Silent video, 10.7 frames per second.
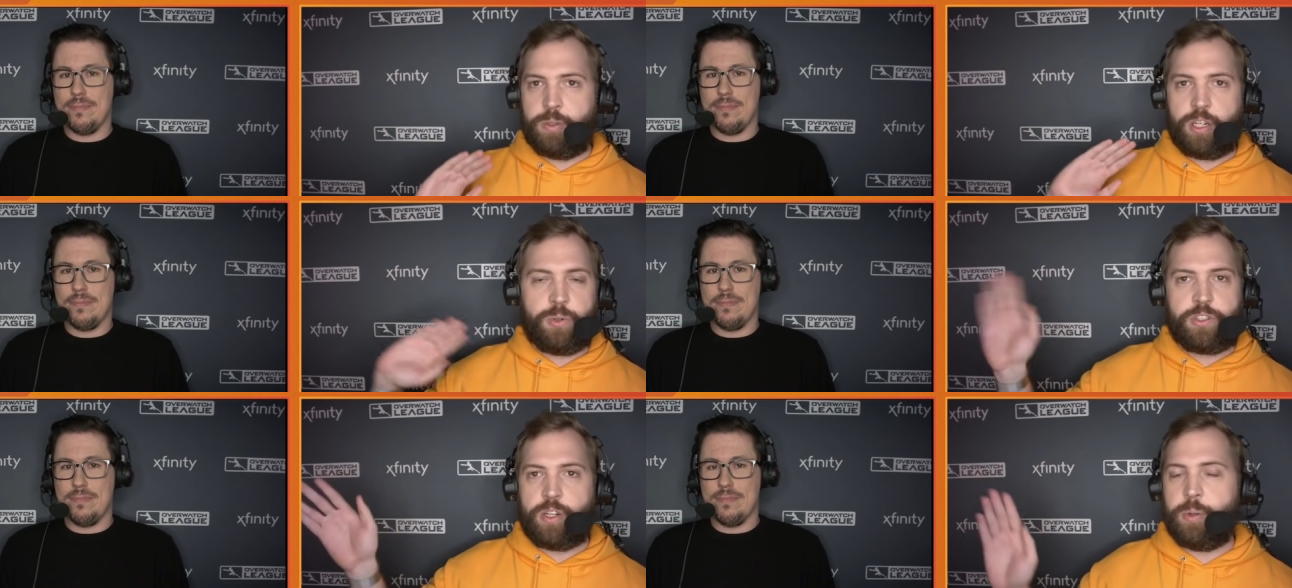Speaker 1: to go
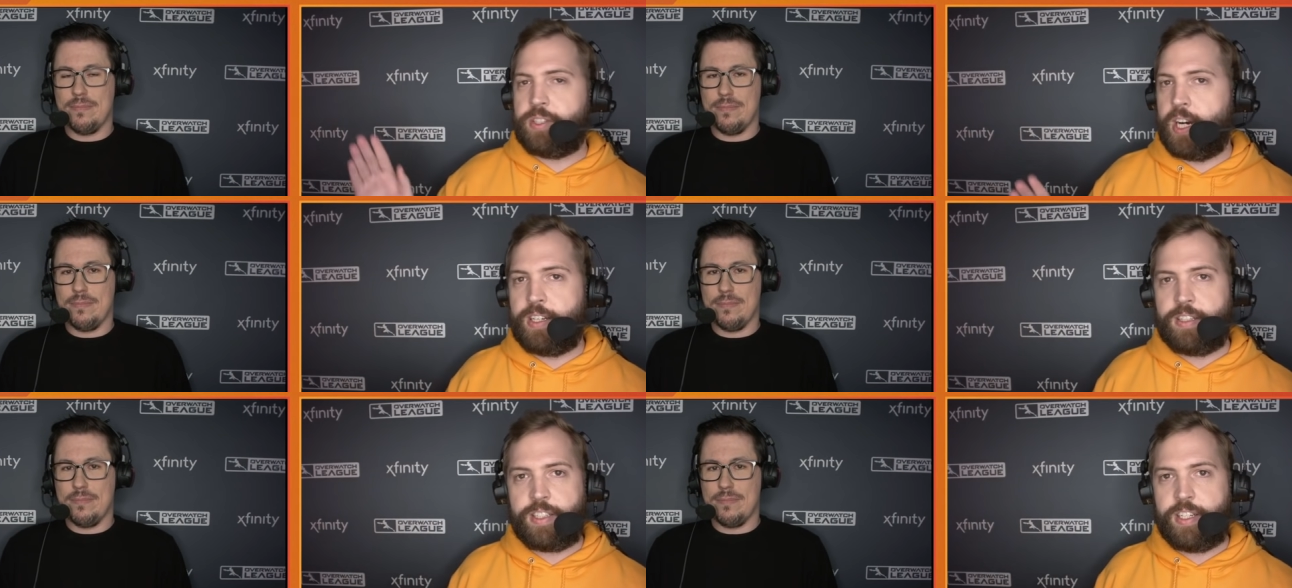toe to toe with
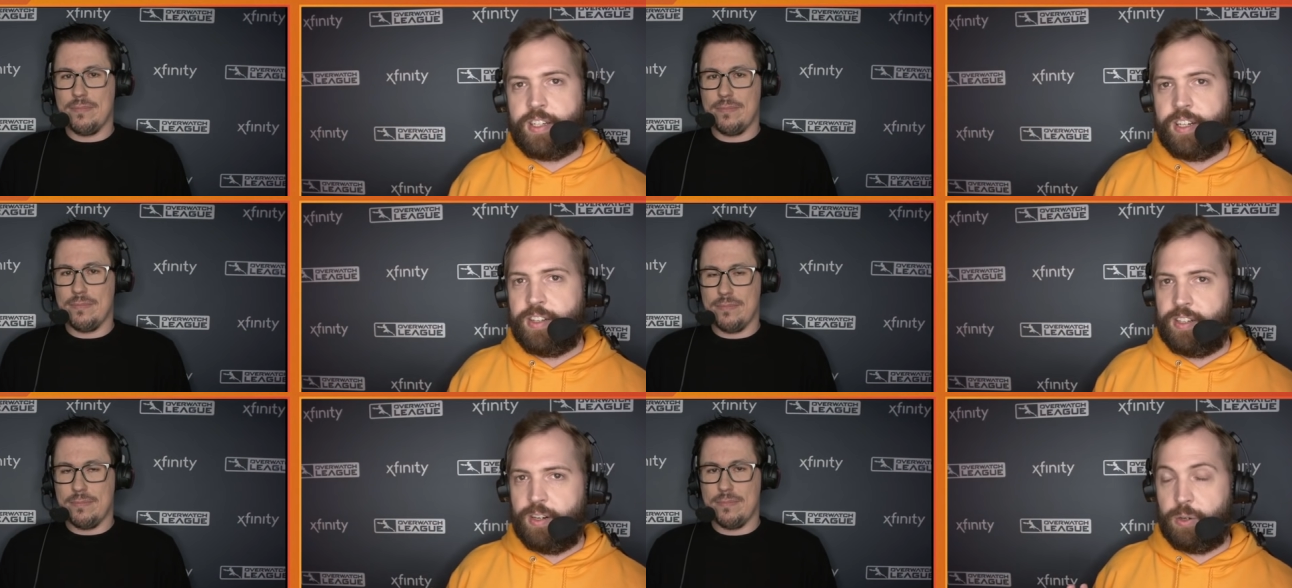Dynasty,
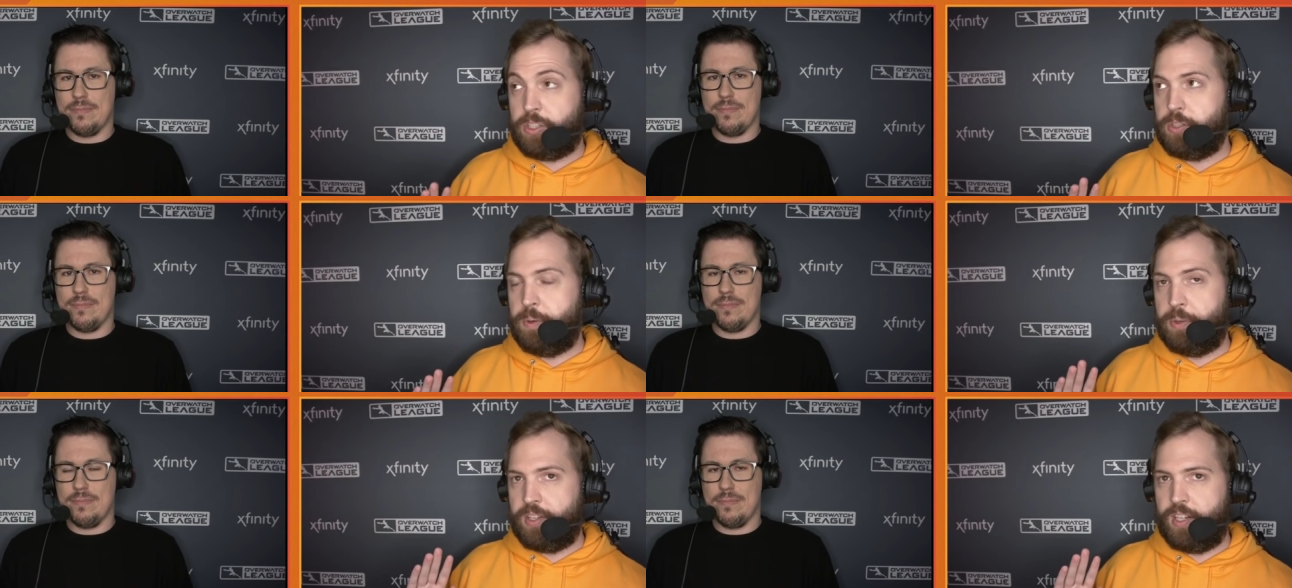or
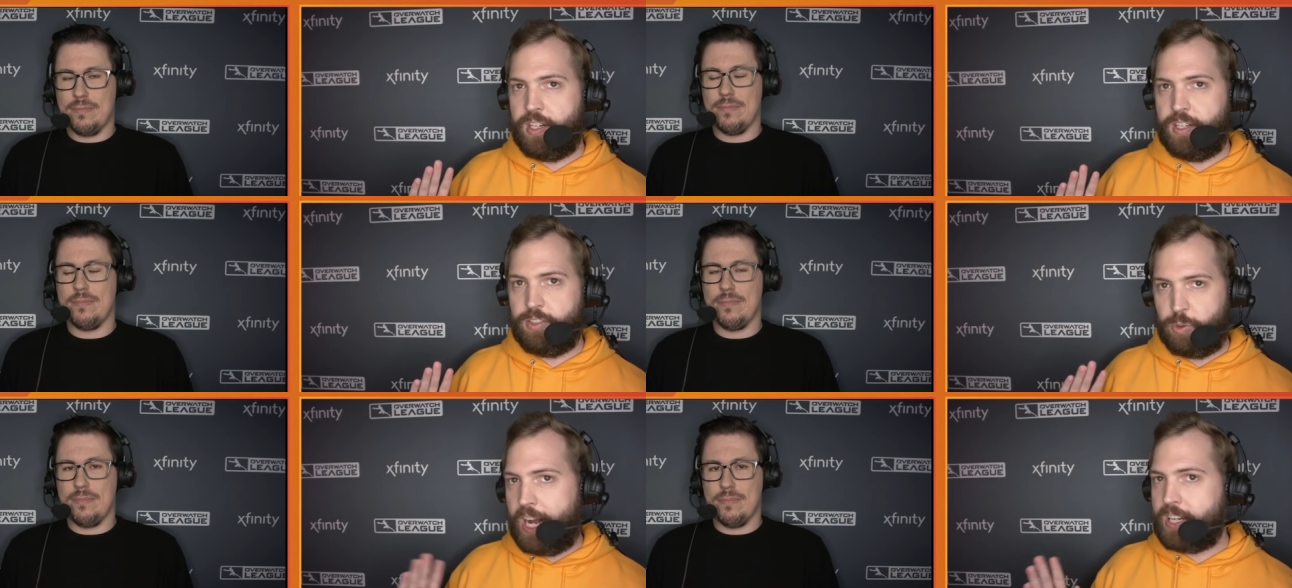excuse me, with
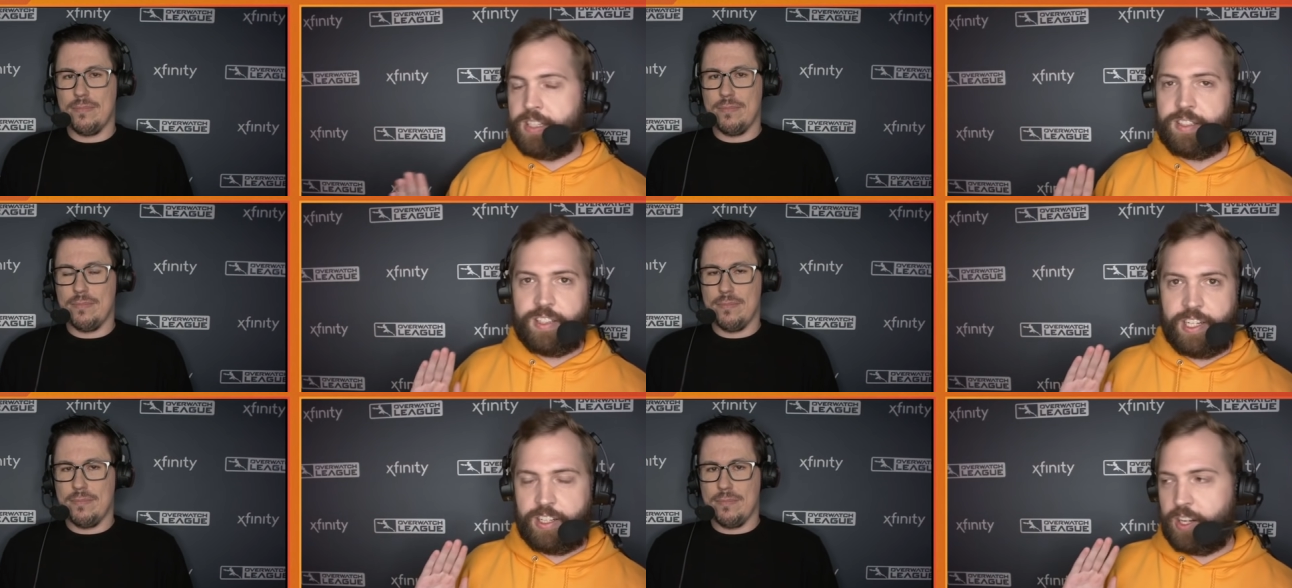uh,
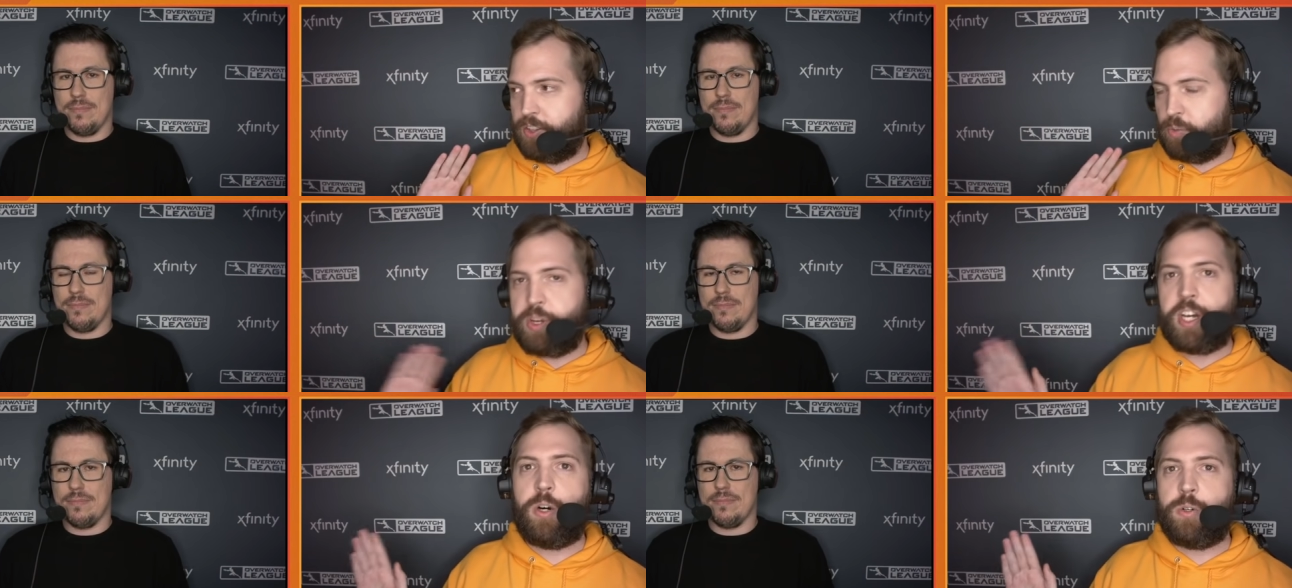Dragons. They got
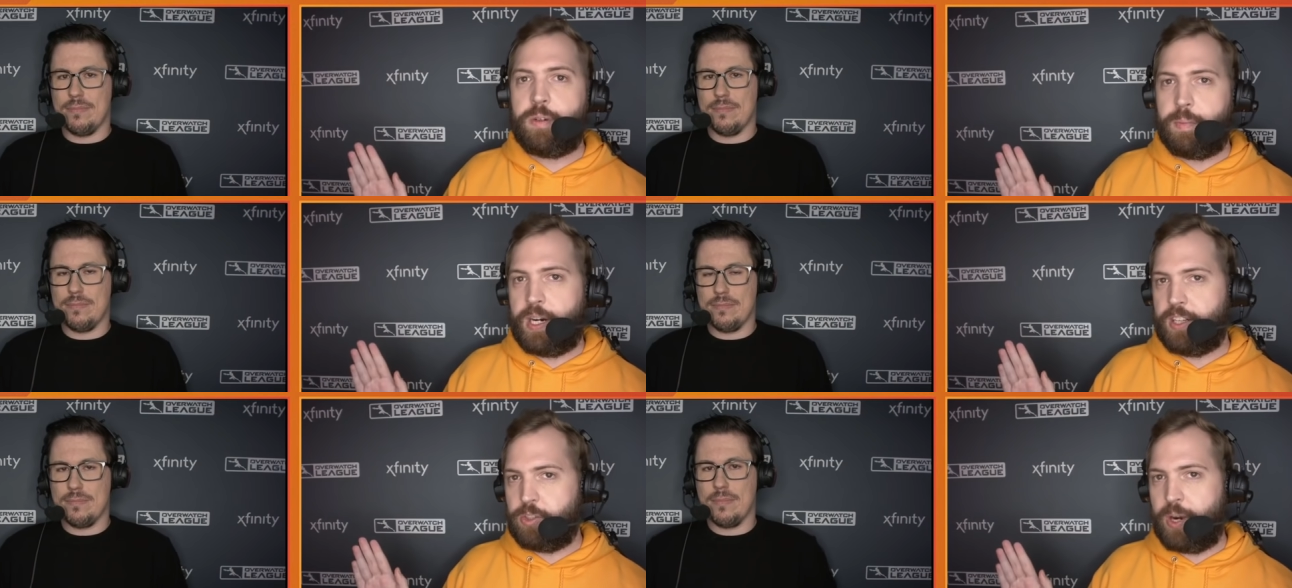
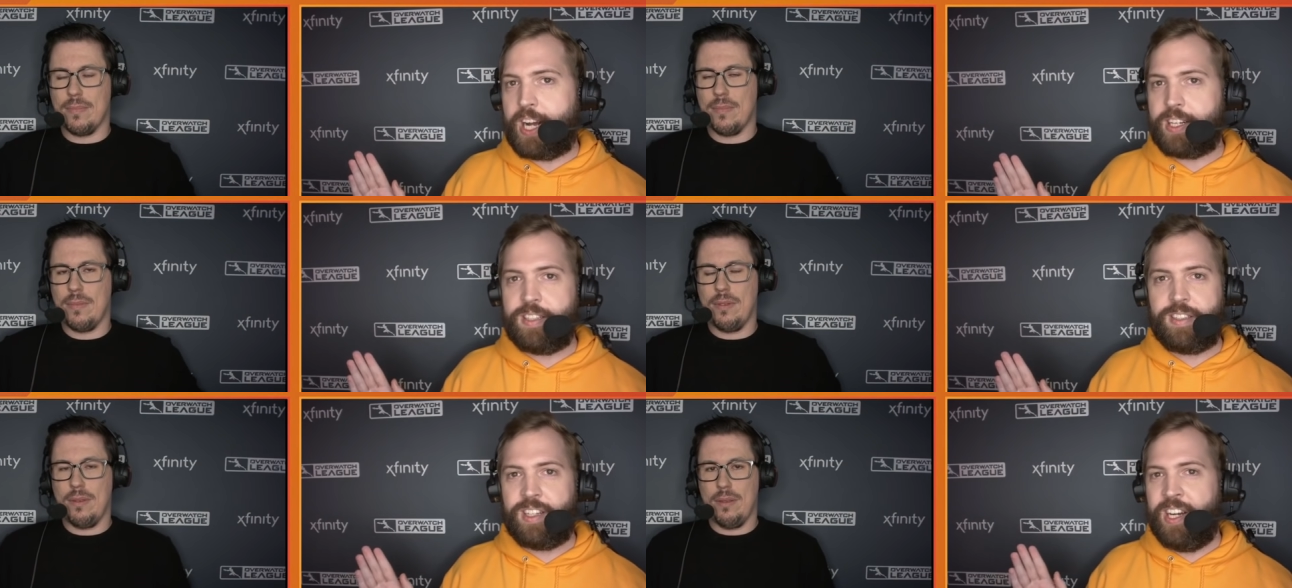3-0'd by the
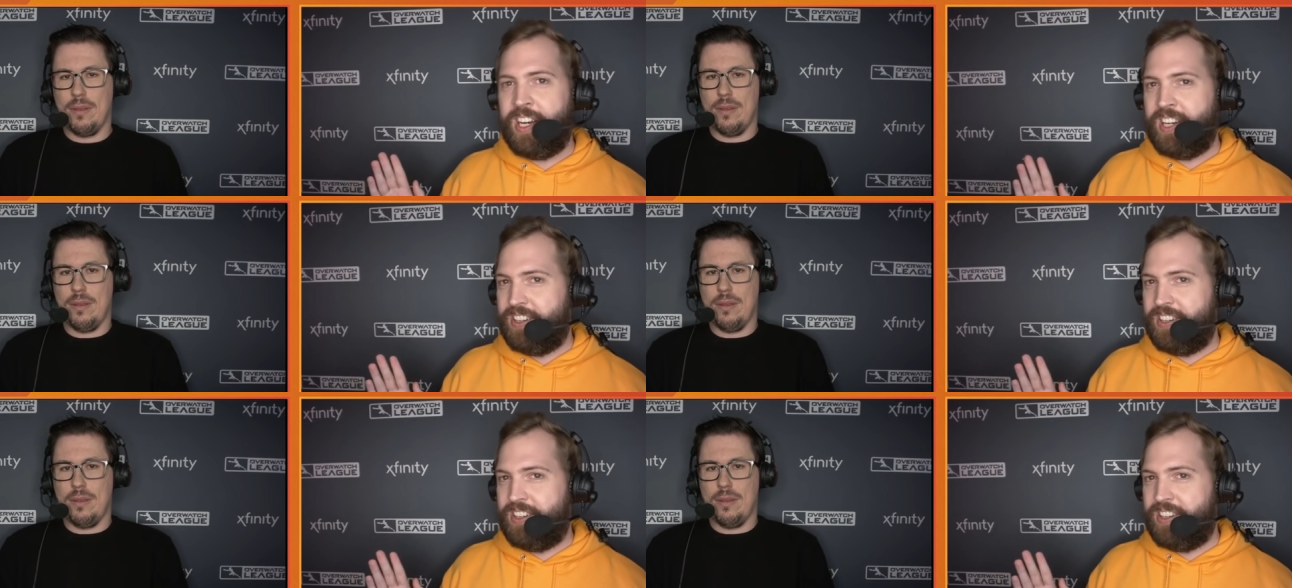Dragons.